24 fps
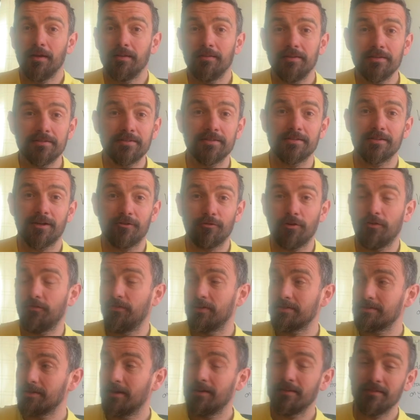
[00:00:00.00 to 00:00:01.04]
This is our
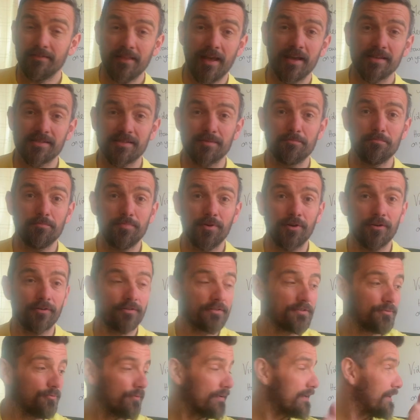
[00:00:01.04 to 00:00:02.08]
office. There's some
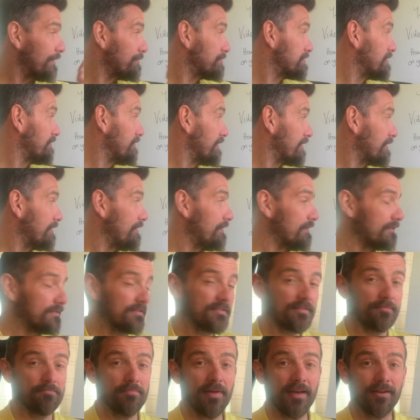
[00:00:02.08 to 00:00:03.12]
books. What else have I got?
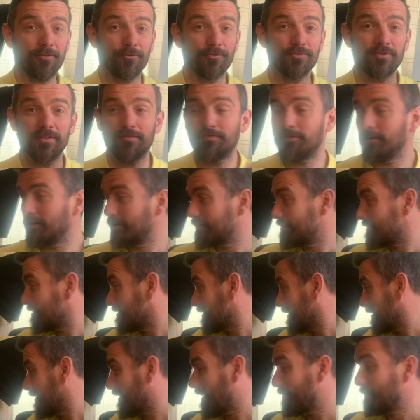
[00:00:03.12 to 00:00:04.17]
Some medals, if you can
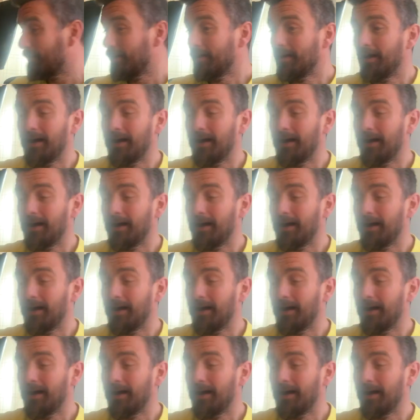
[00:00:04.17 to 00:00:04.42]
see them.